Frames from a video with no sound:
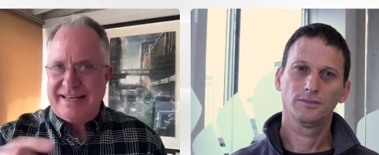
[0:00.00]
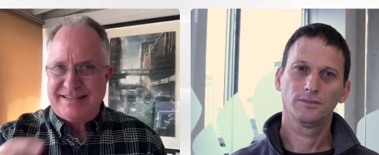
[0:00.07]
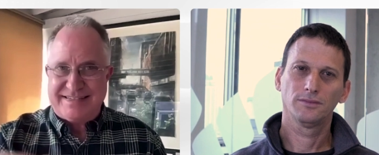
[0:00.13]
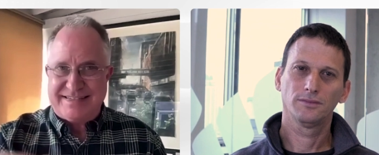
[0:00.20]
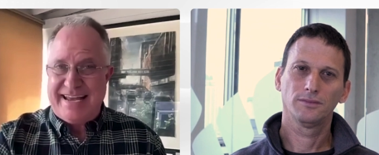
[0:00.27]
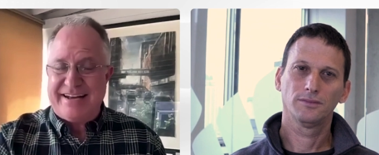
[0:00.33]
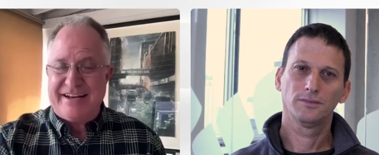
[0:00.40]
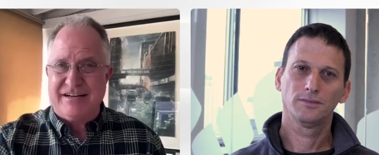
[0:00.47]

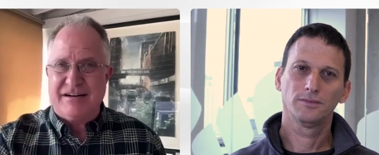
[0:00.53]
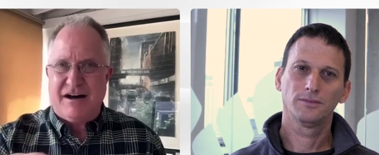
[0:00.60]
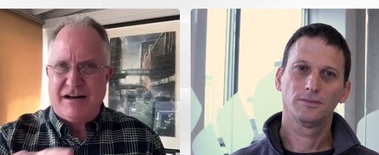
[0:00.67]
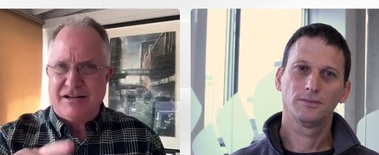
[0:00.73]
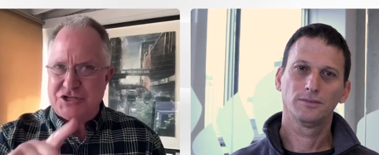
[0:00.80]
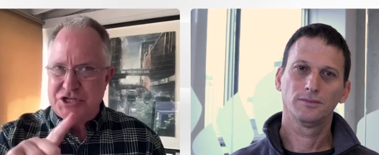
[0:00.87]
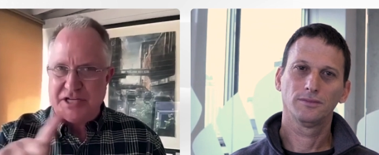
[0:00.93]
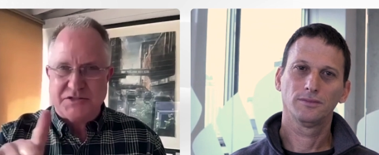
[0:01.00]
Speaker 1: has data
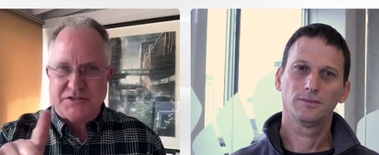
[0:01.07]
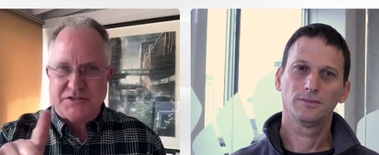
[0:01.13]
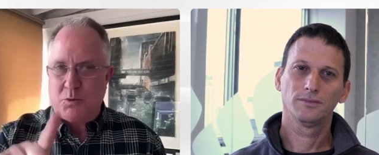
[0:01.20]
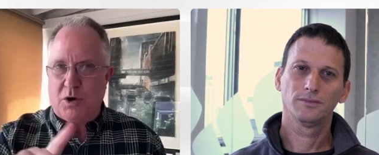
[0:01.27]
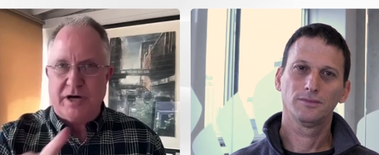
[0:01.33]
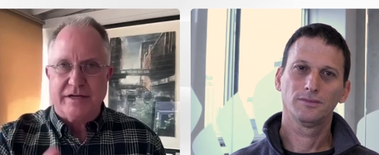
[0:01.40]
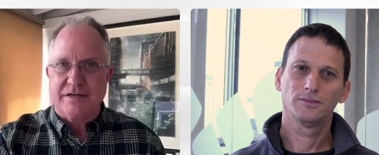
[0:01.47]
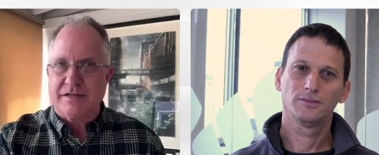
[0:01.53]
on just
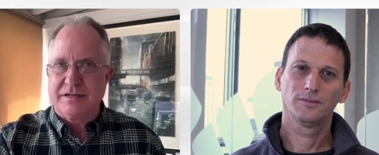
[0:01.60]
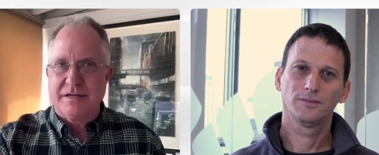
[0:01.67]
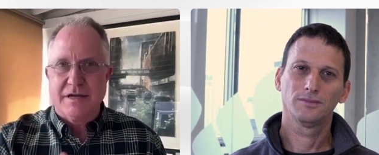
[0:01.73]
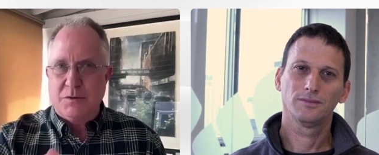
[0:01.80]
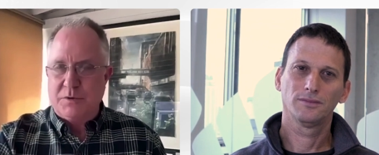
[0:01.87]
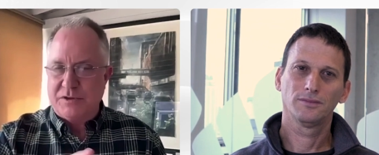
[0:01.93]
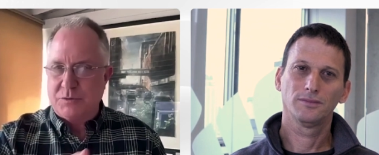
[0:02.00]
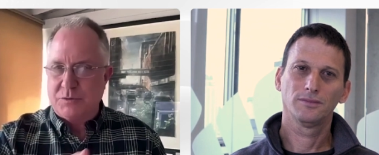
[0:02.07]
one
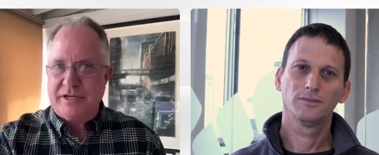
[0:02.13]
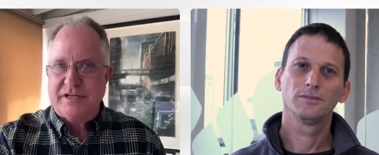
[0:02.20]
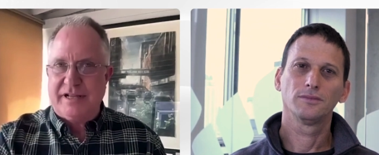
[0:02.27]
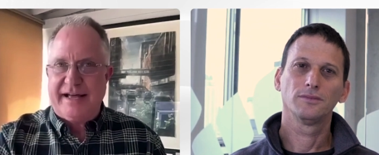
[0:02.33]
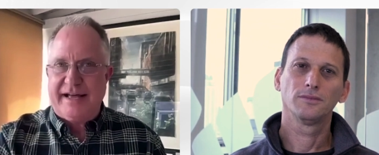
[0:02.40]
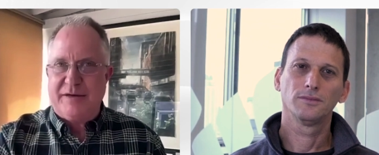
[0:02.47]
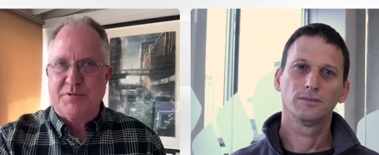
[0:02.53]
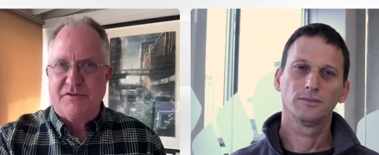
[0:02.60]
with one
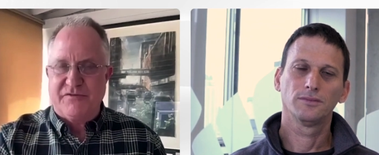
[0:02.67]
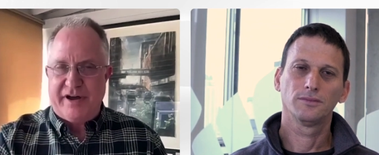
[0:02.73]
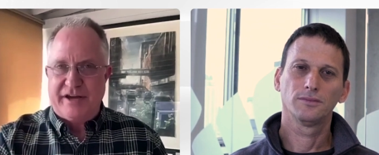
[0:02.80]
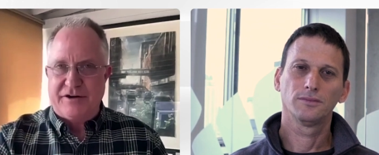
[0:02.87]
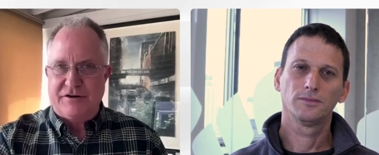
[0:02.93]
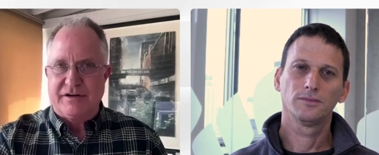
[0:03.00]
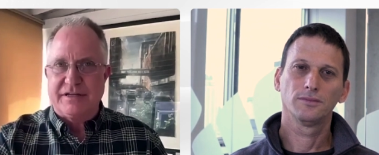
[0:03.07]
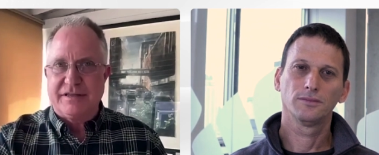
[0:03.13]
cloud
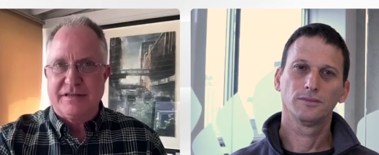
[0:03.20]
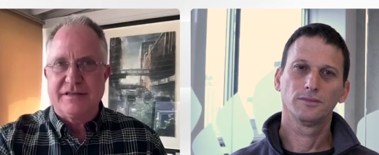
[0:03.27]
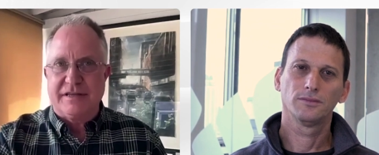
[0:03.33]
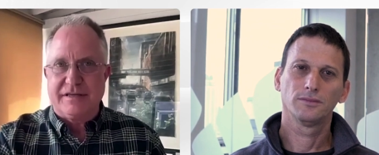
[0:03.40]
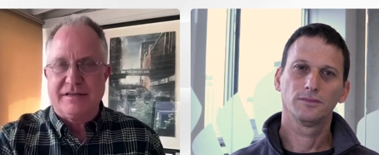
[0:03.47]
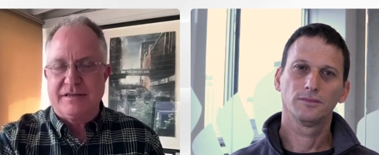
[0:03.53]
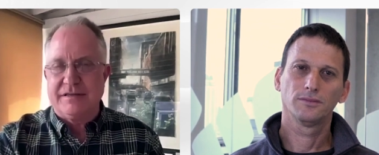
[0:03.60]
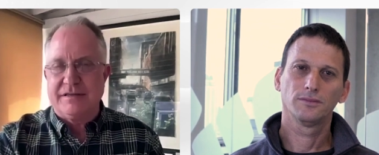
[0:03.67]
provider.
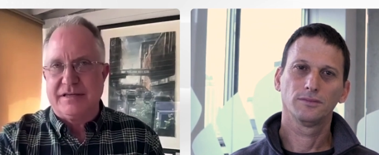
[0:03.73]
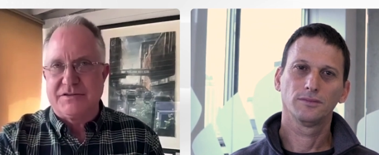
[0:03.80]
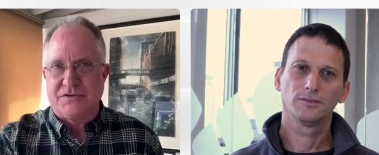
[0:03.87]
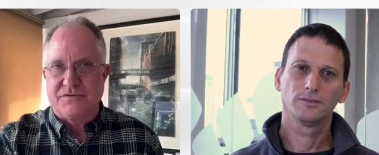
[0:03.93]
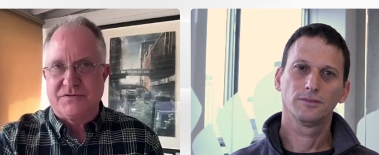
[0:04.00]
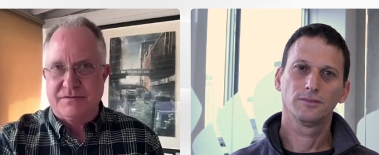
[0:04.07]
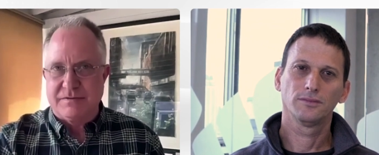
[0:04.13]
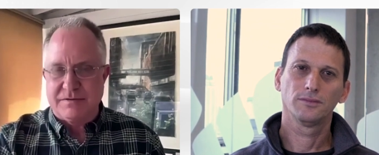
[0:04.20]
The,
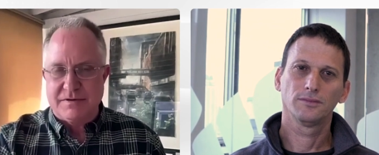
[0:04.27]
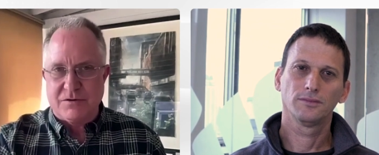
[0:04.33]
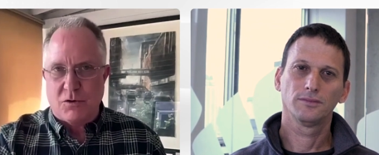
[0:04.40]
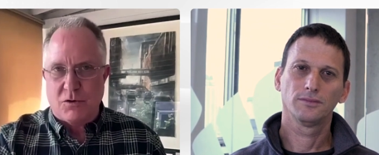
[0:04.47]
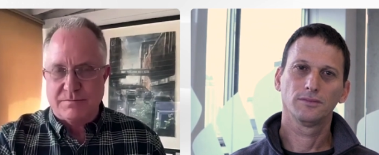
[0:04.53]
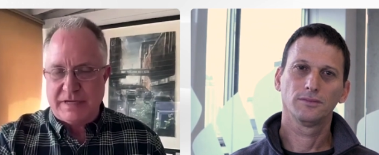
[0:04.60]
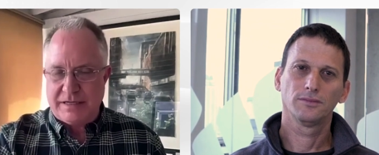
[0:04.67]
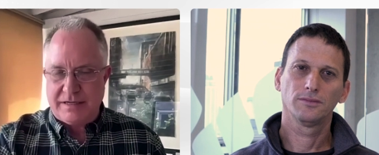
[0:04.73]
these
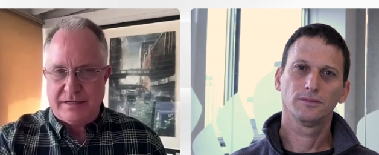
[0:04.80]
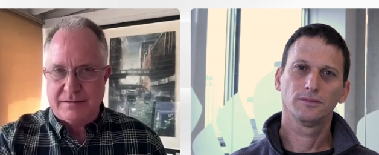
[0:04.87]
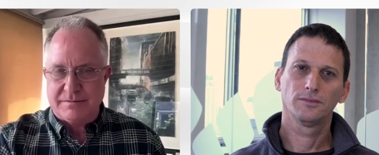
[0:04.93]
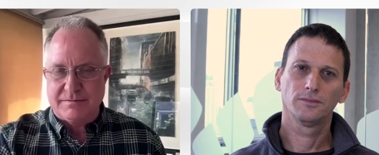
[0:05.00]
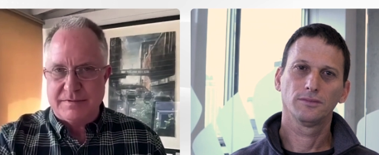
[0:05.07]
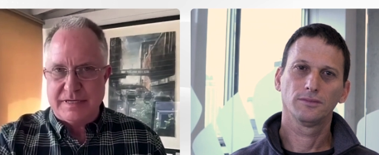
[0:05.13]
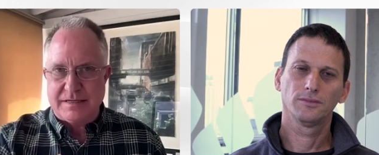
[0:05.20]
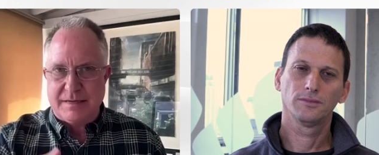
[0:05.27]
uh,
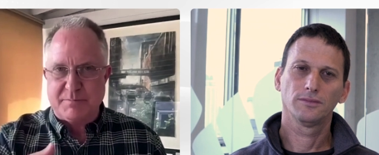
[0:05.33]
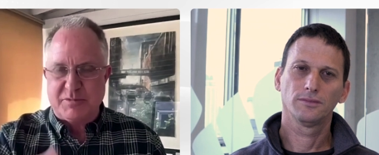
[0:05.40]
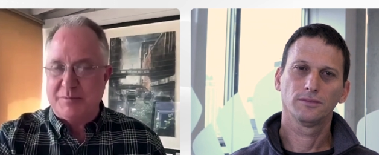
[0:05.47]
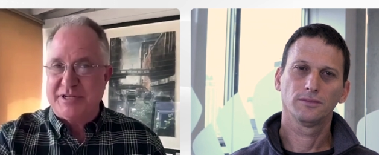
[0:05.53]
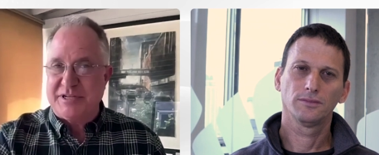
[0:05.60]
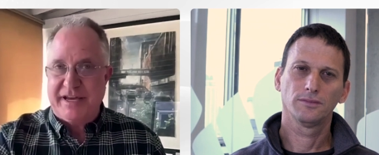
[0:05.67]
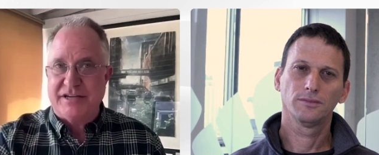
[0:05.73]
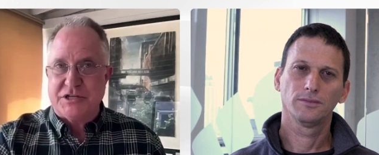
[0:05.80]

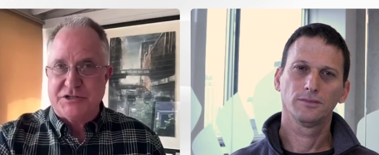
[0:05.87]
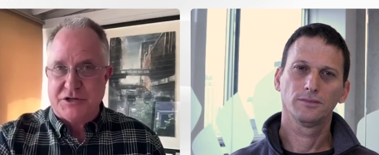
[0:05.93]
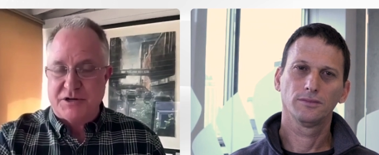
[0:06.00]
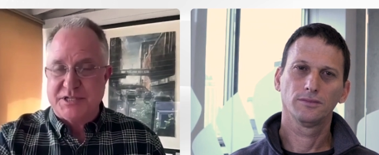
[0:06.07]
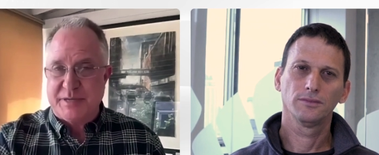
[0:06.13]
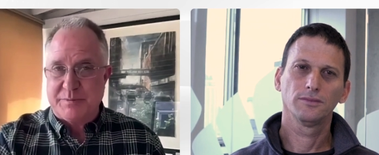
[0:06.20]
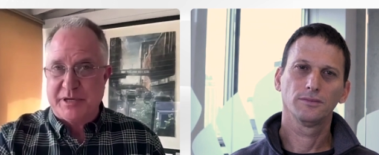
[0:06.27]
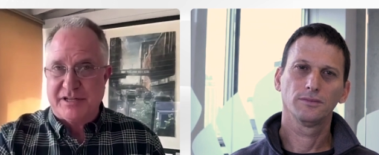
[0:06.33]
implementations
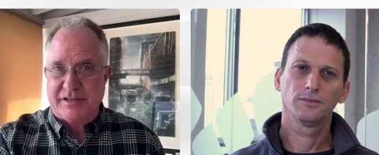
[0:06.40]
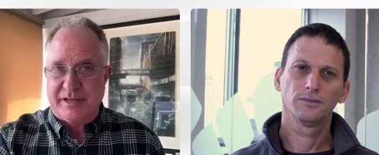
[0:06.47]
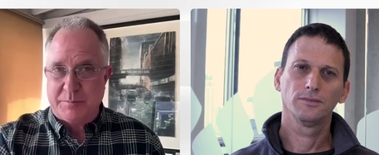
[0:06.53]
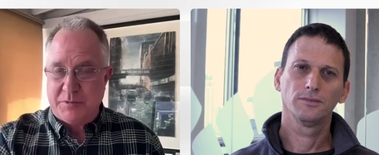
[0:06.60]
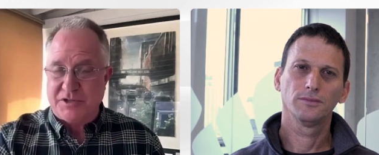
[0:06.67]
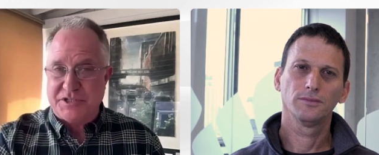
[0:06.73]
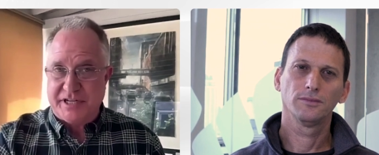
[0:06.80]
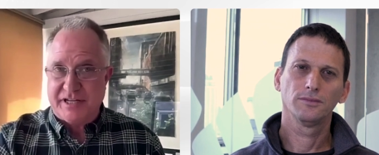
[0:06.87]
are
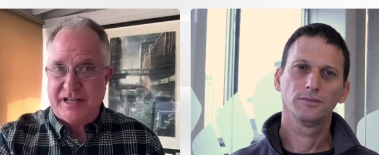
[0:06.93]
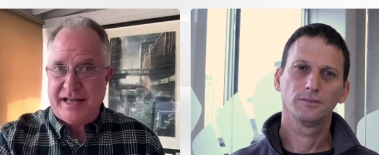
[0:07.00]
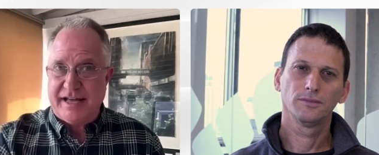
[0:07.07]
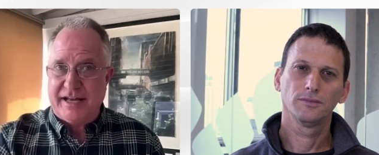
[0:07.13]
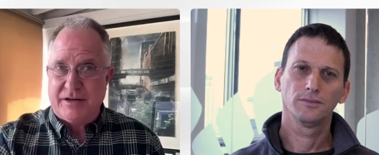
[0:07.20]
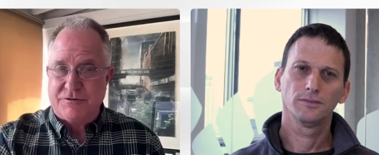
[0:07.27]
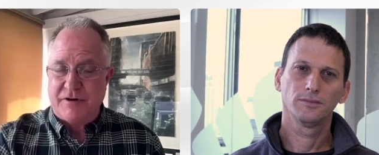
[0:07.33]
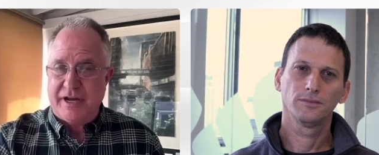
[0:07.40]
typically
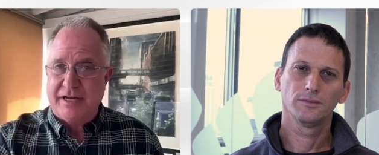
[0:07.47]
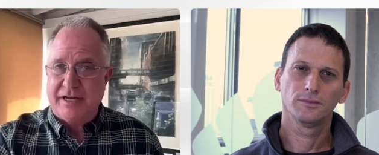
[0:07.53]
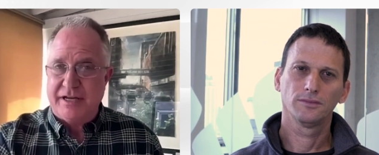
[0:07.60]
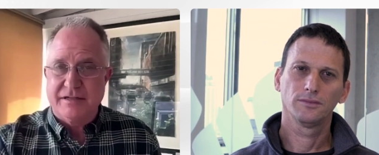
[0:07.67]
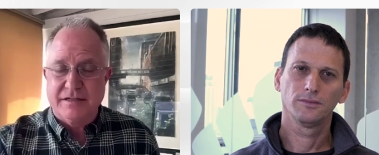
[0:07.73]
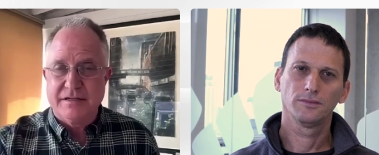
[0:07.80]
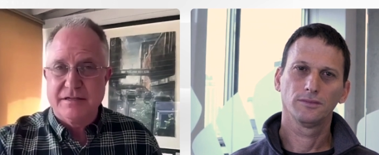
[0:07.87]
multi-cloud, right?